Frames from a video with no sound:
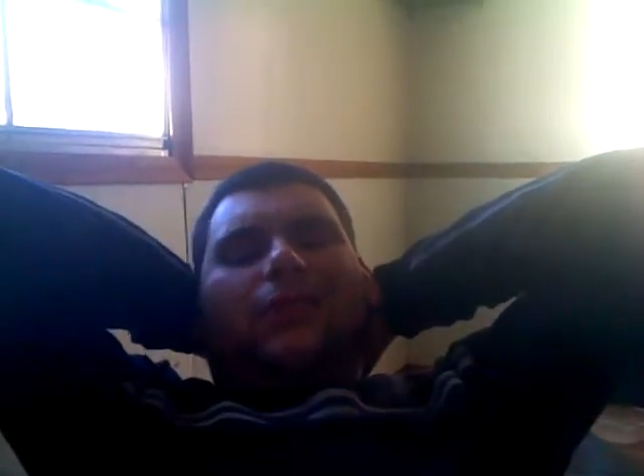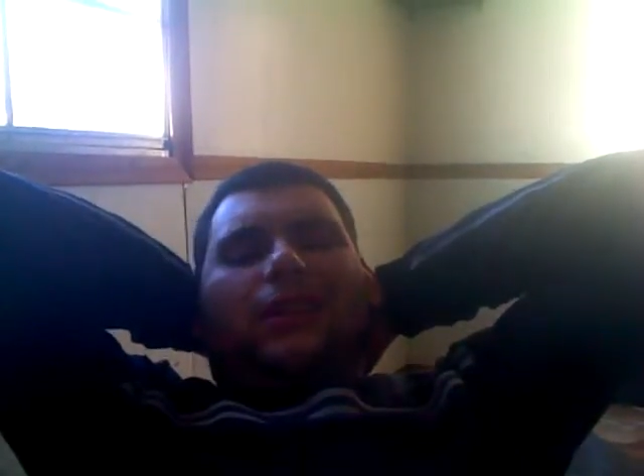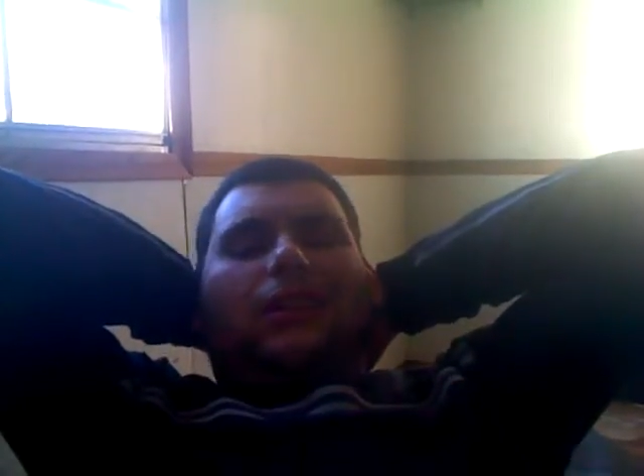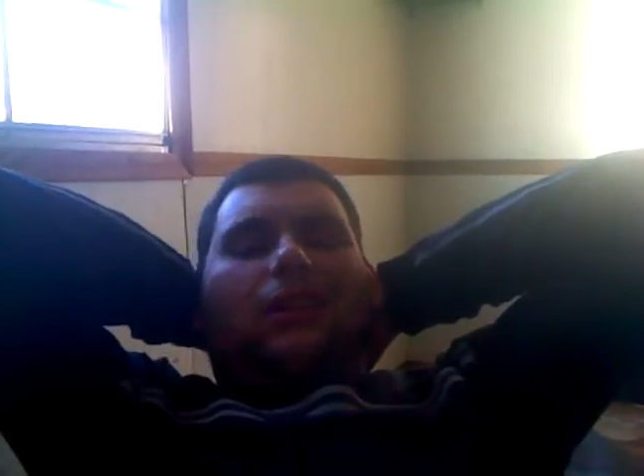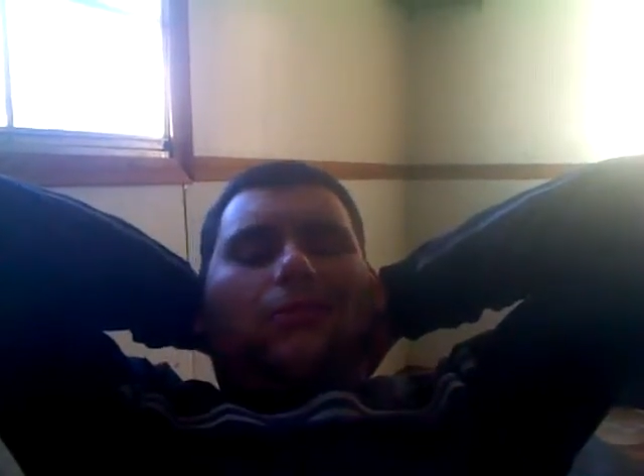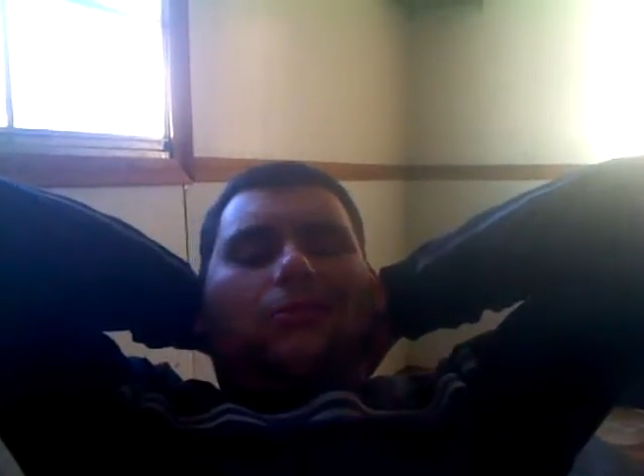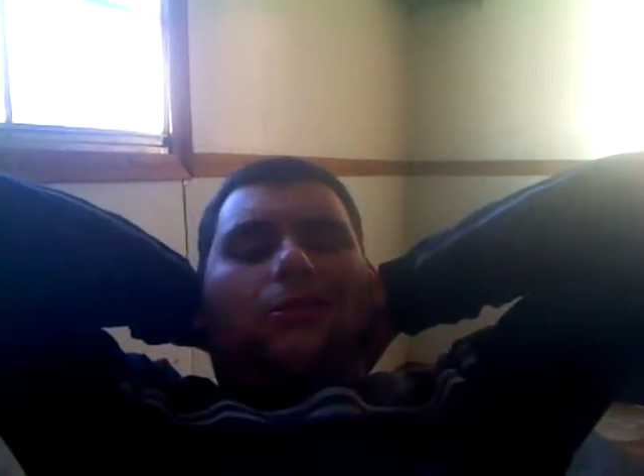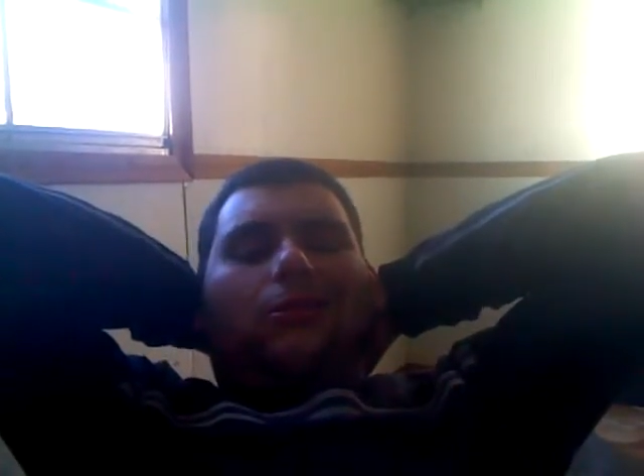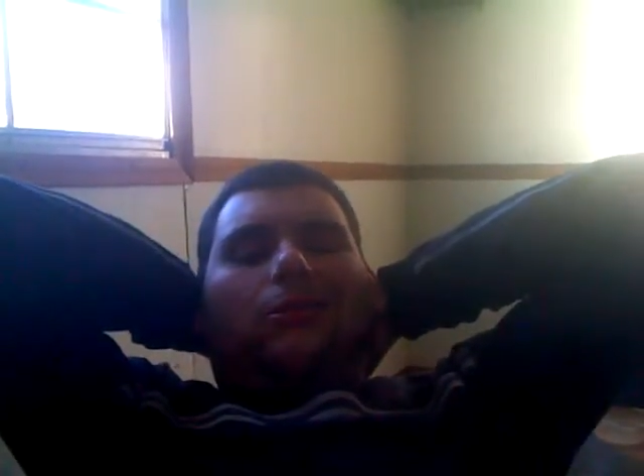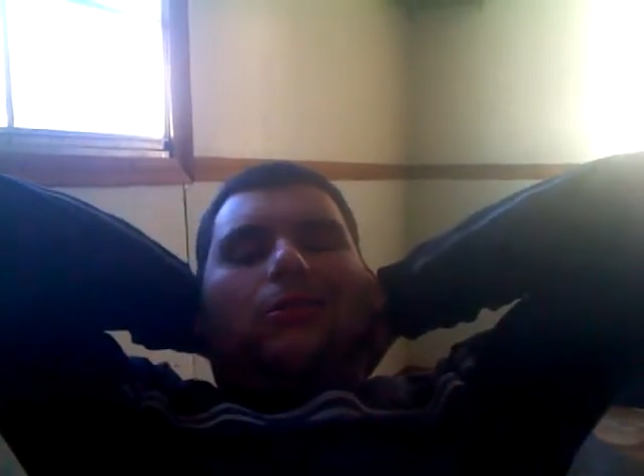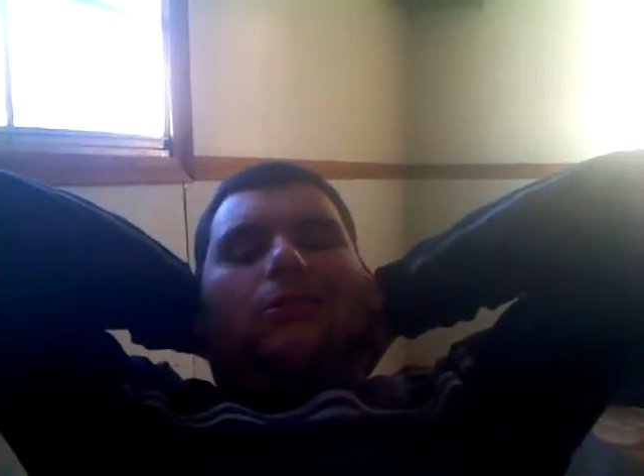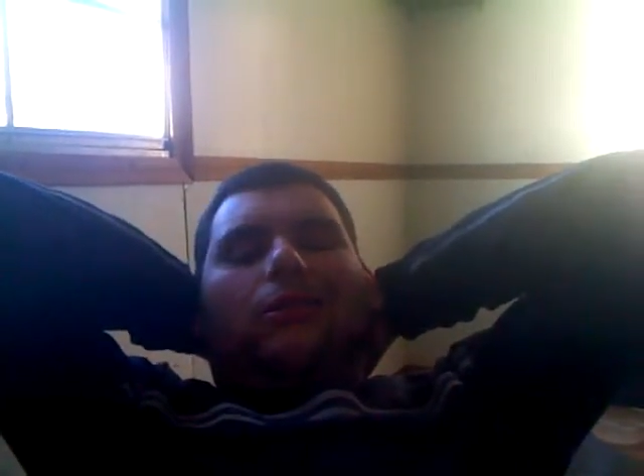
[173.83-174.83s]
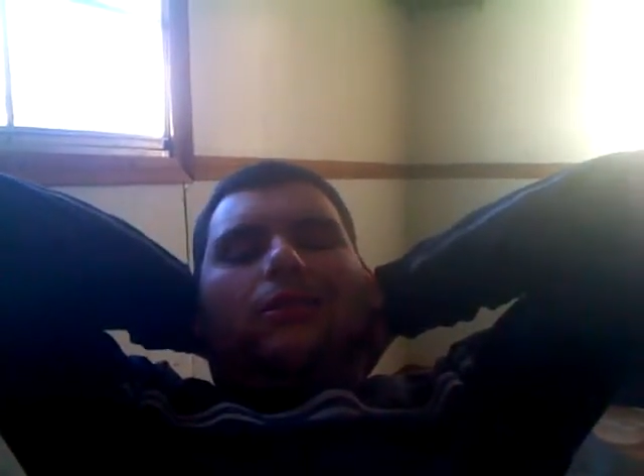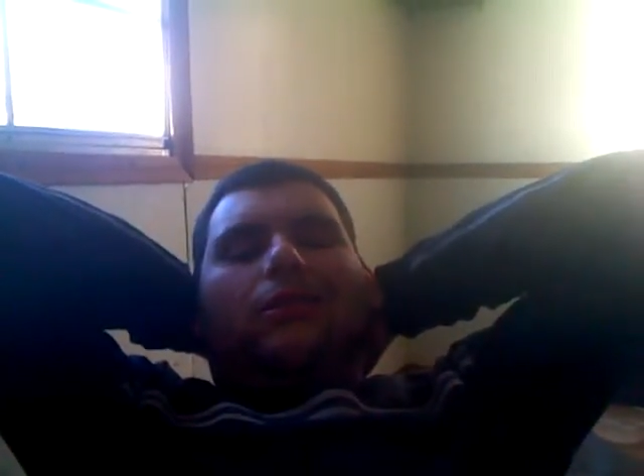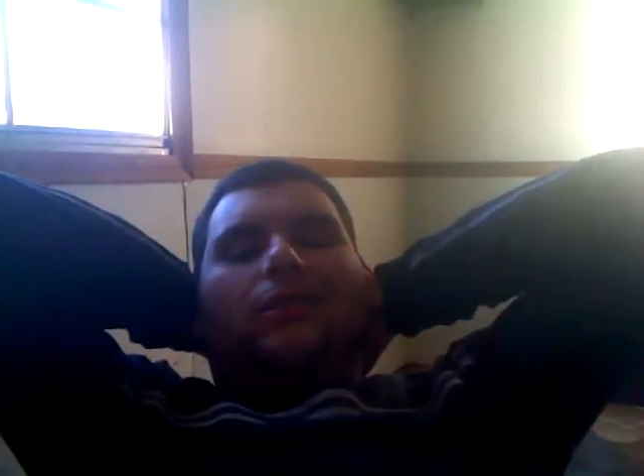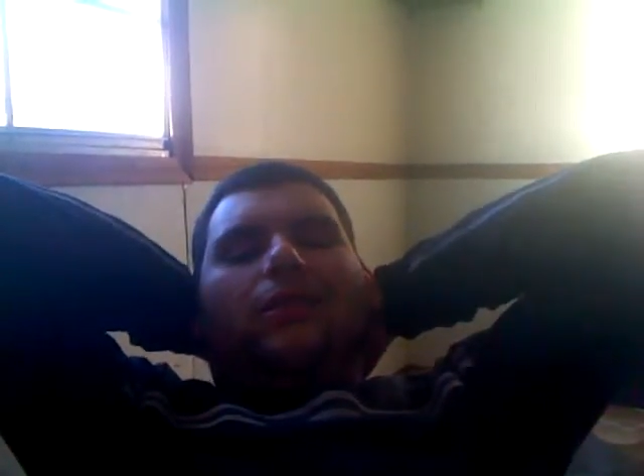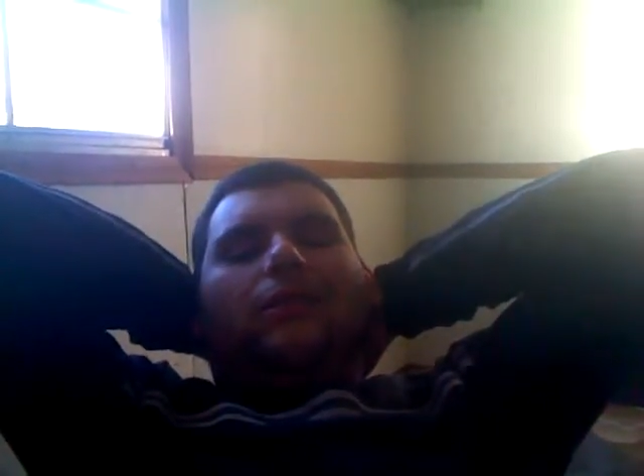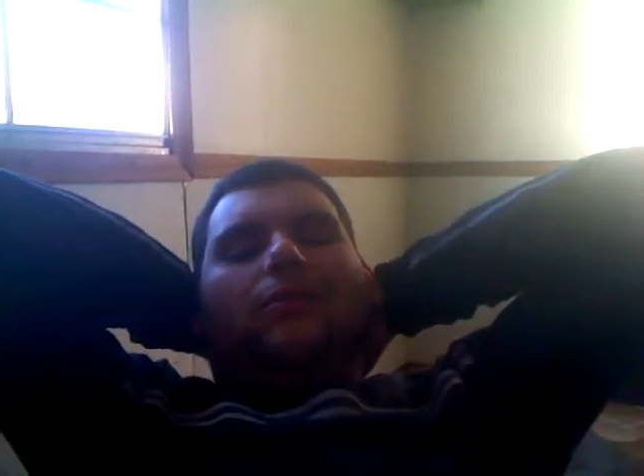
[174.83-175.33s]
getting older and
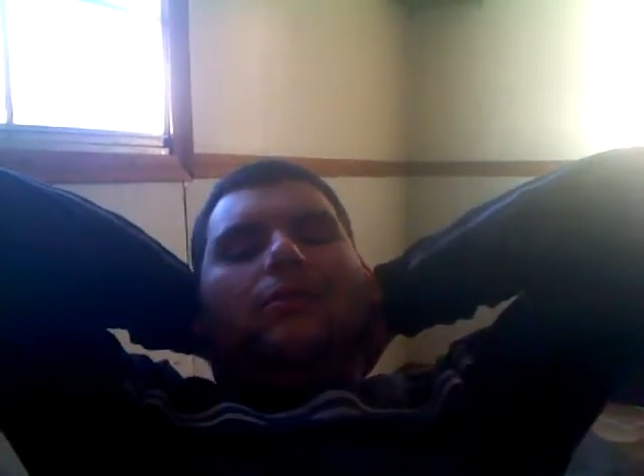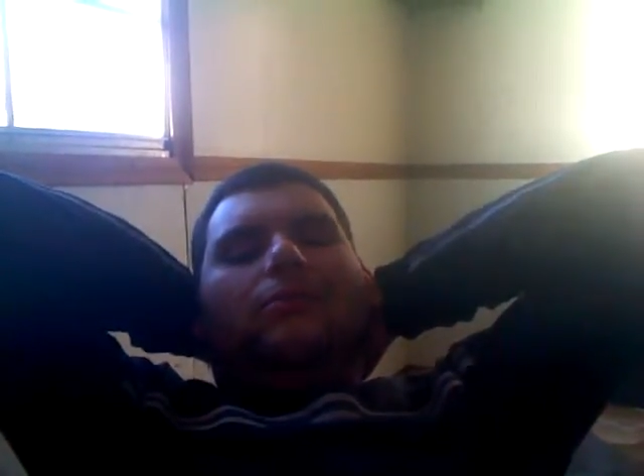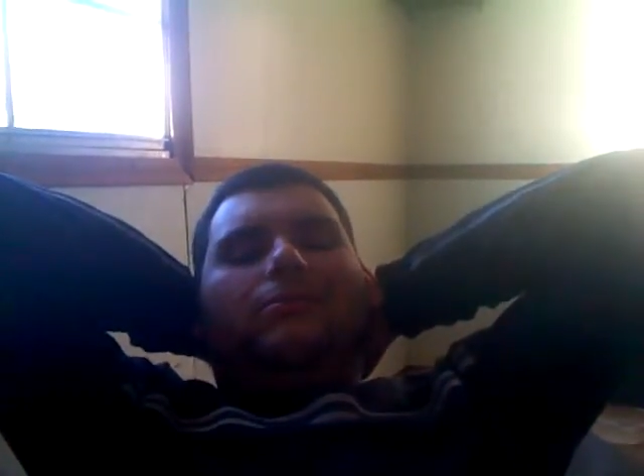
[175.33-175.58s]
stuff,